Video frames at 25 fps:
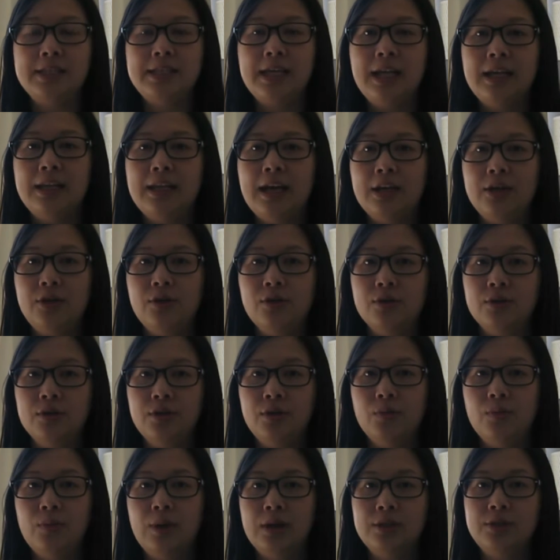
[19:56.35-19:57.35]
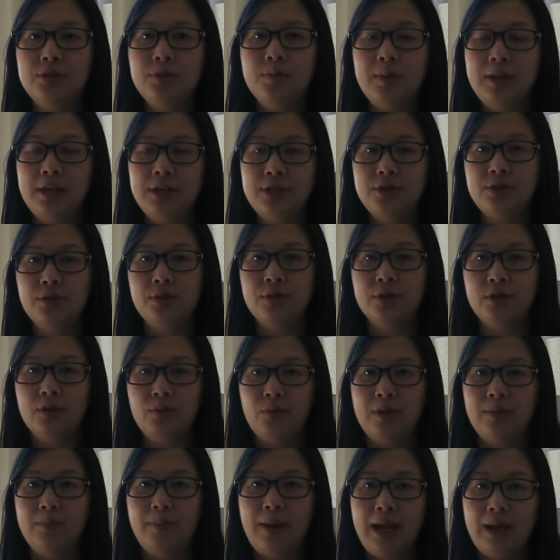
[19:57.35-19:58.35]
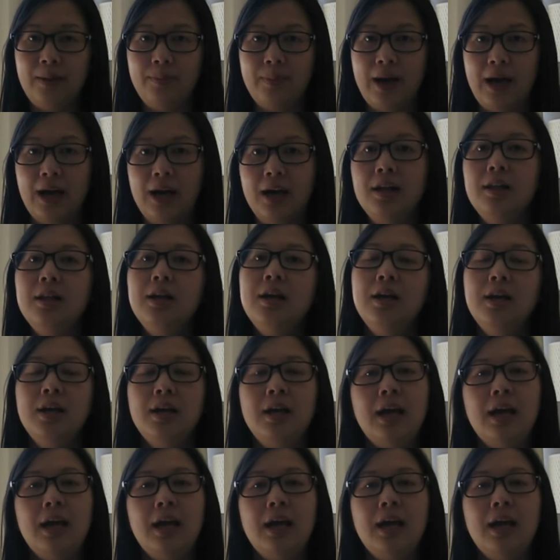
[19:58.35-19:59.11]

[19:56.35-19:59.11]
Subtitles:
saying that you want to place your order with PayPal,